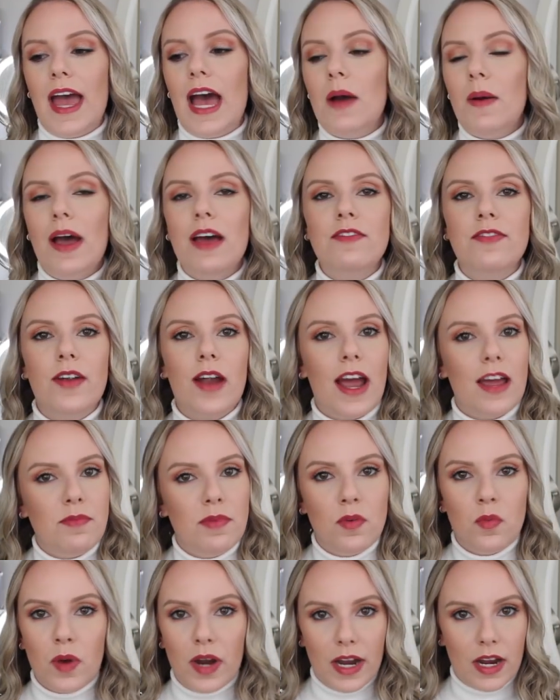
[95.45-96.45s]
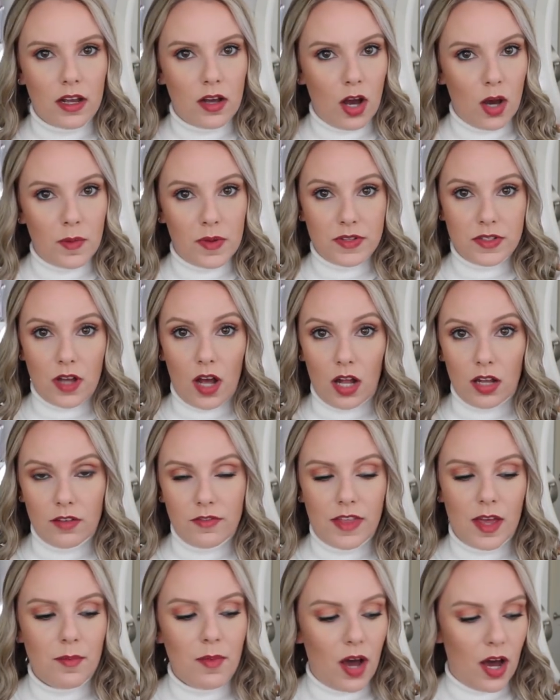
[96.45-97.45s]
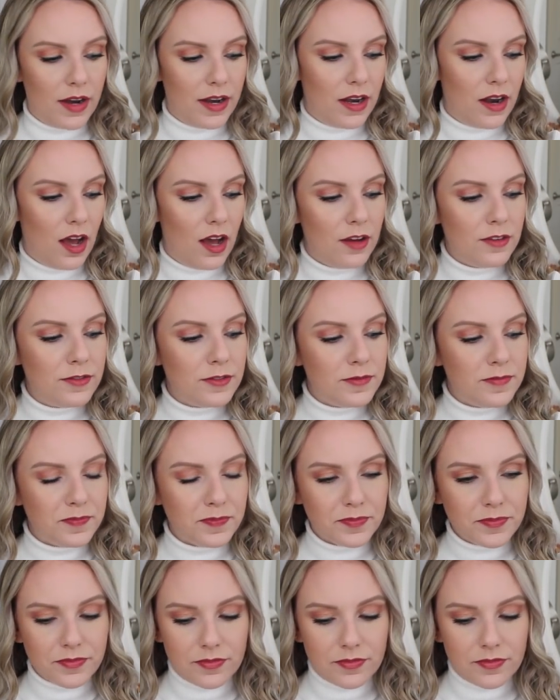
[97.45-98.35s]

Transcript: However, I've been wearing almost all of them on and off.